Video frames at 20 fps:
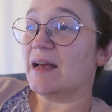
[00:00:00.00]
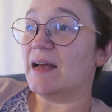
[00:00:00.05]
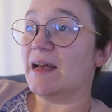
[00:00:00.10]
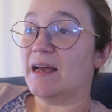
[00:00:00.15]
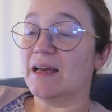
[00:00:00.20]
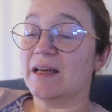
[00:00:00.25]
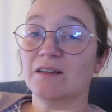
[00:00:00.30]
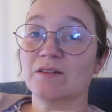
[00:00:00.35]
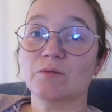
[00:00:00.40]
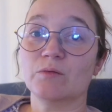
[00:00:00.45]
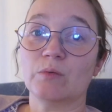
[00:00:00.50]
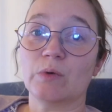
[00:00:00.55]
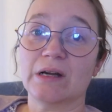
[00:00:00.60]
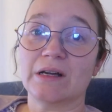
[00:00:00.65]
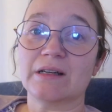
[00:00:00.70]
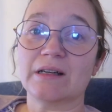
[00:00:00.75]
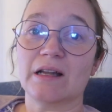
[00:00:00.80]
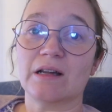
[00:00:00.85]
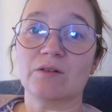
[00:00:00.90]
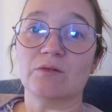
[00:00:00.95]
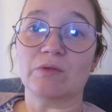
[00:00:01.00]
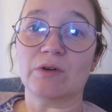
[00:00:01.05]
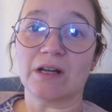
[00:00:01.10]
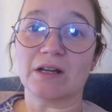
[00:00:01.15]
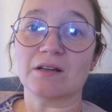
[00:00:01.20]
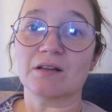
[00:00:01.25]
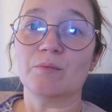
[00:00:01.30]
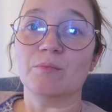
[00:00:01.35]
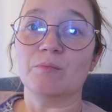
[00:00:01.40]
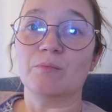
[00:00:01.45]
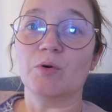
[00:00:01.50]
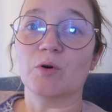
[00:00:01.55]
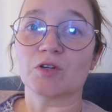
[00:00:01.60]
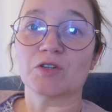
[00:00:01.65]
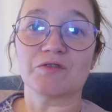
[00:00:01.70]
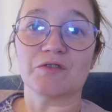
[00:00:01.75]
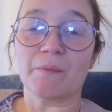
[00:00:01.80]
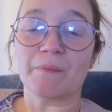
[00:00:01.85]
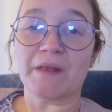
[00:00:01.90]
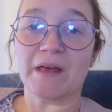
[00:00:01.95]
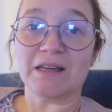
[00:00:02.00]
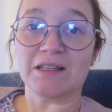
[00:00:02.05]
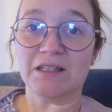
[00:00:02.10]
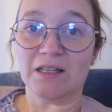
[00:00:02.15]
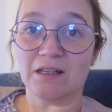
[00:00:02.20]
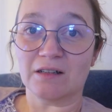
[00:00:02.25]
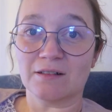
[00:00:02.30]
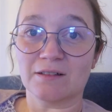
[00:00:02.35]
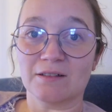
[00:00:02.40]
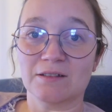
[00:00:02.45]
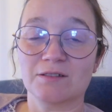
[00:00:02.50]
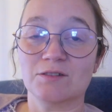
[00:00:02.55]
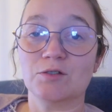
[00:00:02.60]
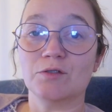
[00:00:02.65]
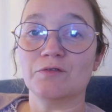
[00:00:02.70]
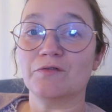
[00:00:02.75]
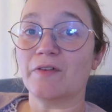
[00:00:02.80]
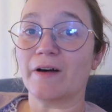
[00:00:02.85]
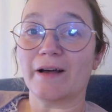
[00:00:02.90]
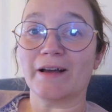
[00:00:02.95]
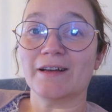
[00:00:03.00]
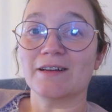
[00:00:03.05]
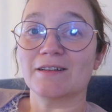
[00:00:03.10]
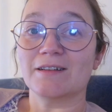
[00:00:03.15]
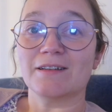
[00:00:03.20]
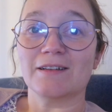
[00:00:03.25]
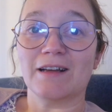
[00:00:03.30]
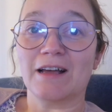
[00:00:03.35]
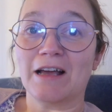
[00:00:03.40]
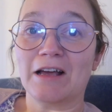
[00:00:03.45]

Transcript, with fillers: and went and read books from that year to find